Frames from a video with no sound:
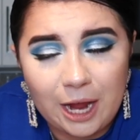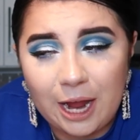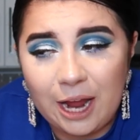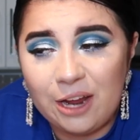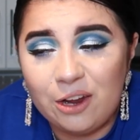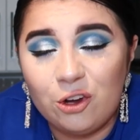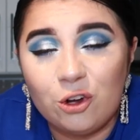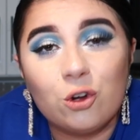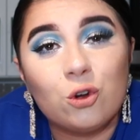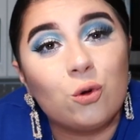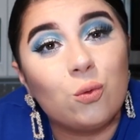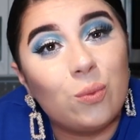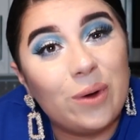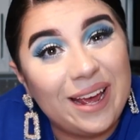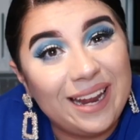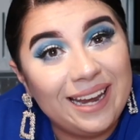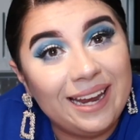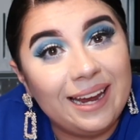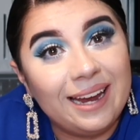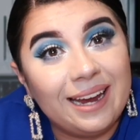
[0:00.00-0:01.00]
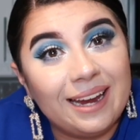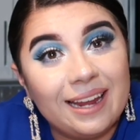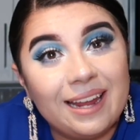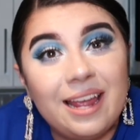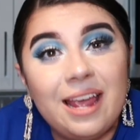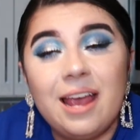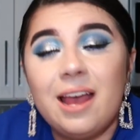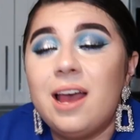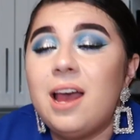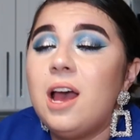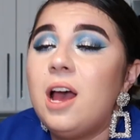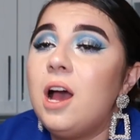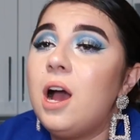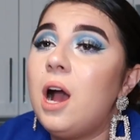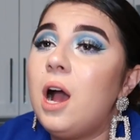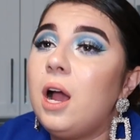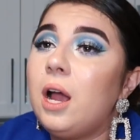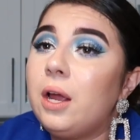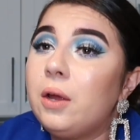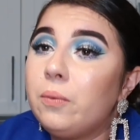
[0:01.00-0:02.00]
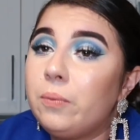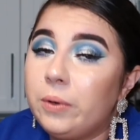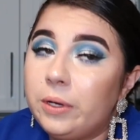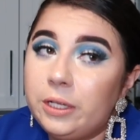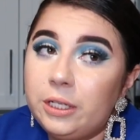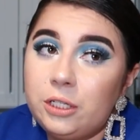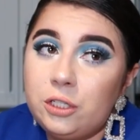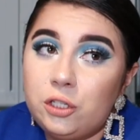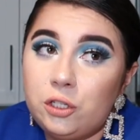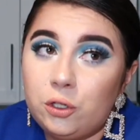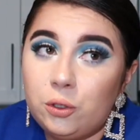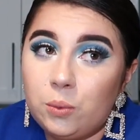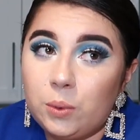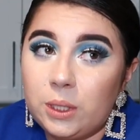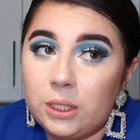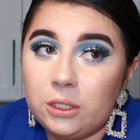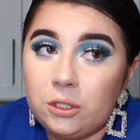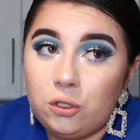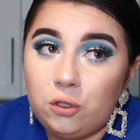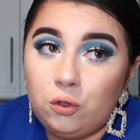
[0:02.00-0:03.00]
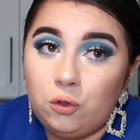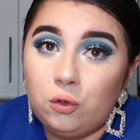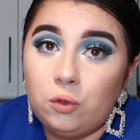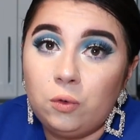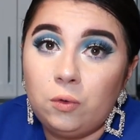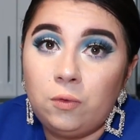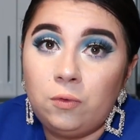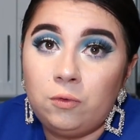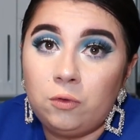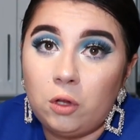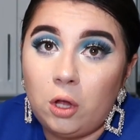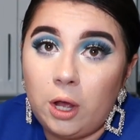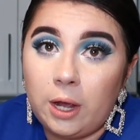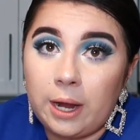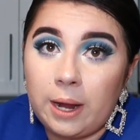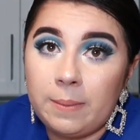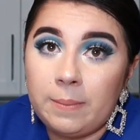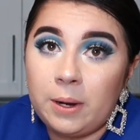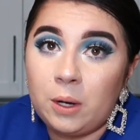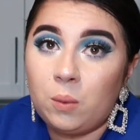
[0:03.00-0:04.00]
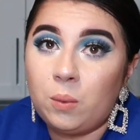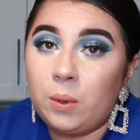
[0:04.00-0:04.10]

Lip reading: at your wedding? I really do want to vlog at my